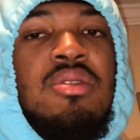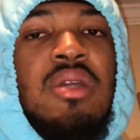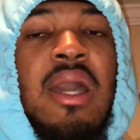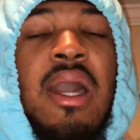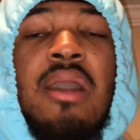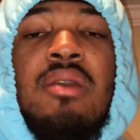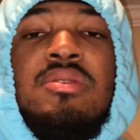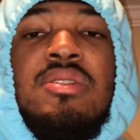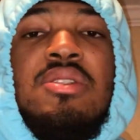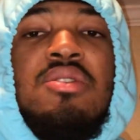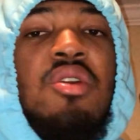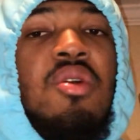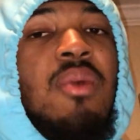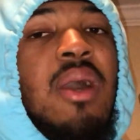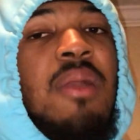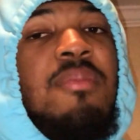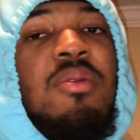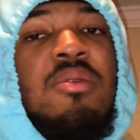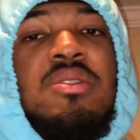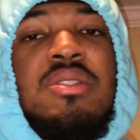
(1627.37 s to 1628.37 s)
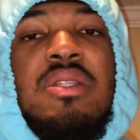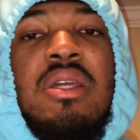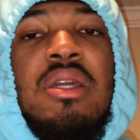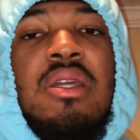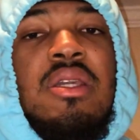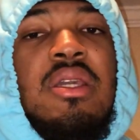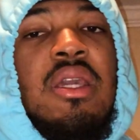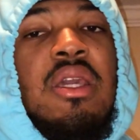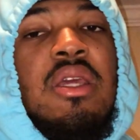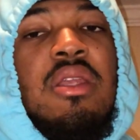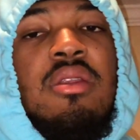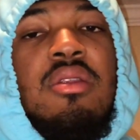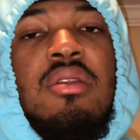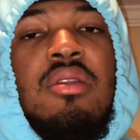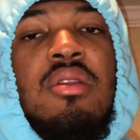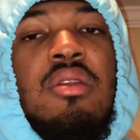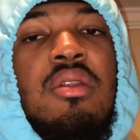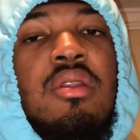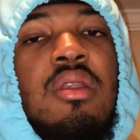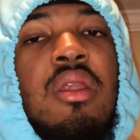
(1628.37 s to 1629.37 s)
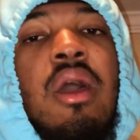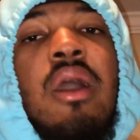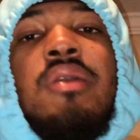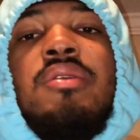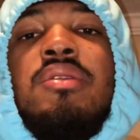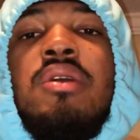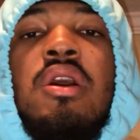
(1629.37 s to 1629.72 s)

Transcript: I don't see no white person out here getting knocked